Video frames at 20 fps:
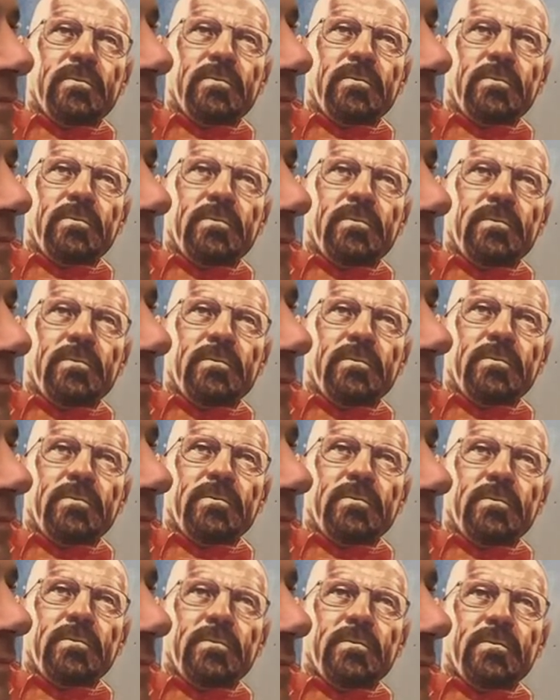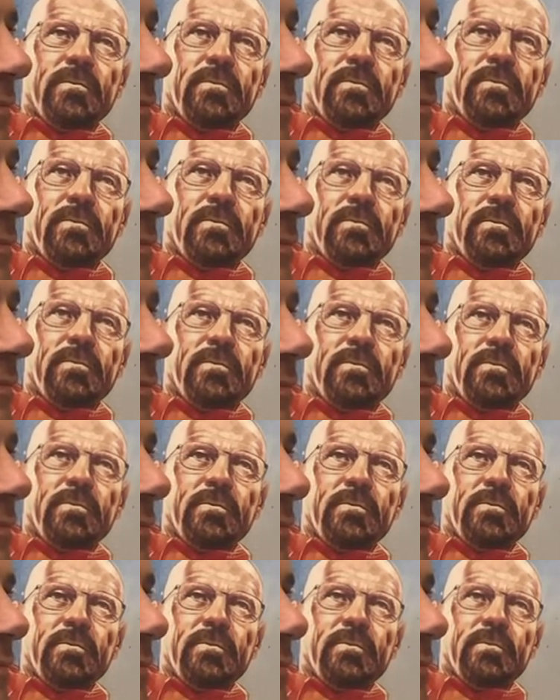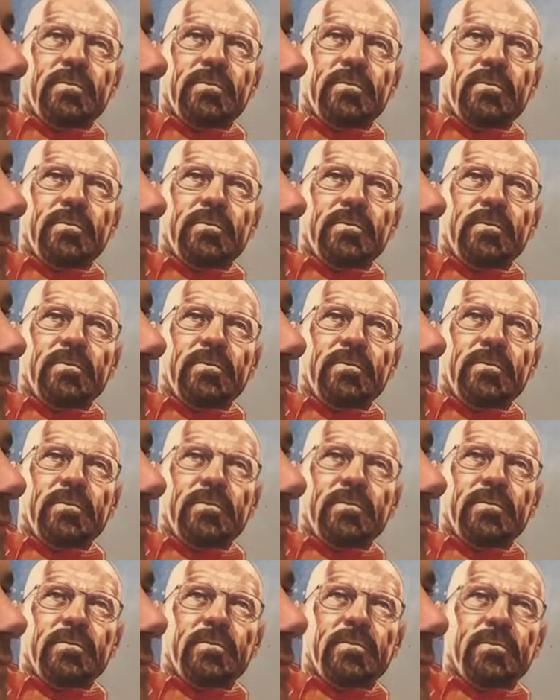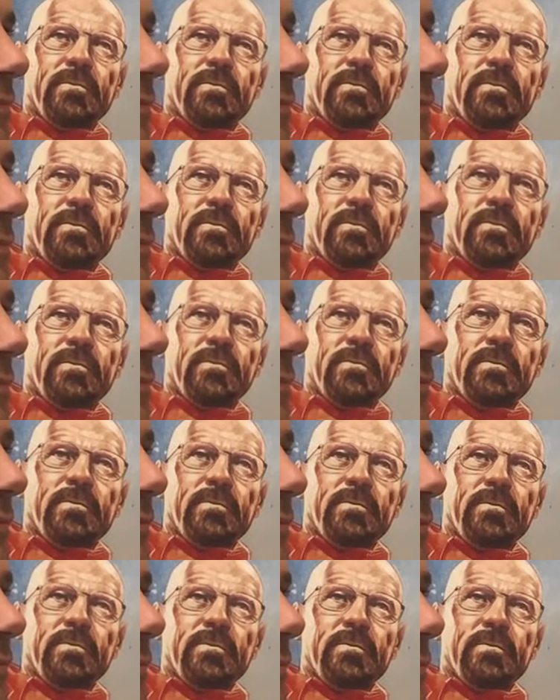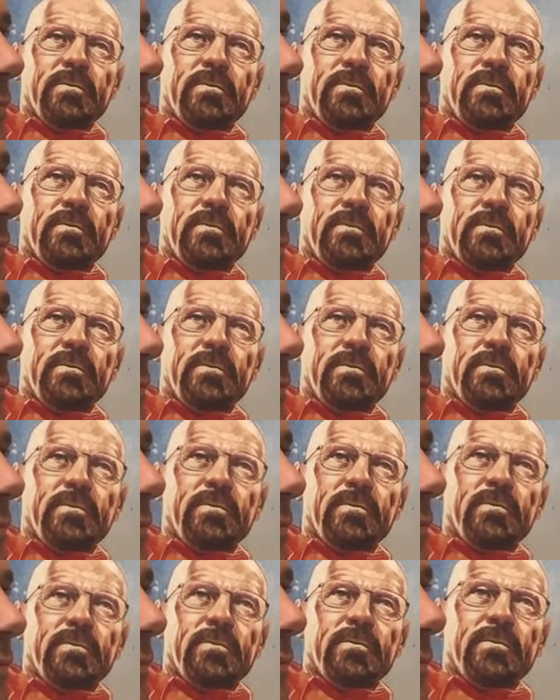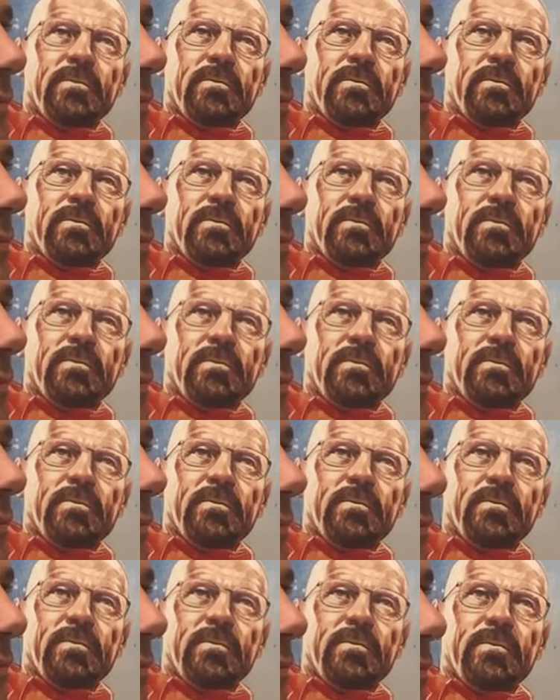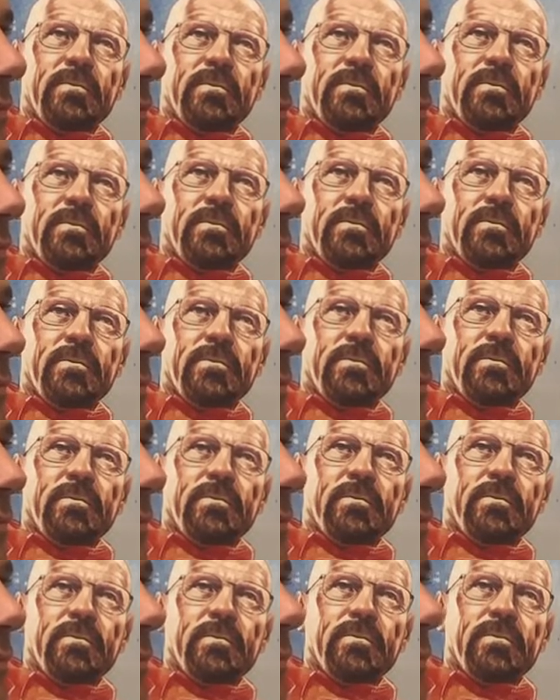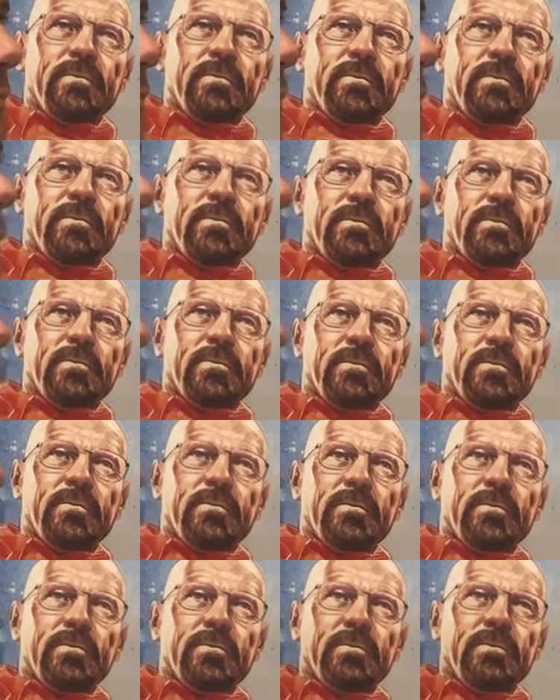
(silent)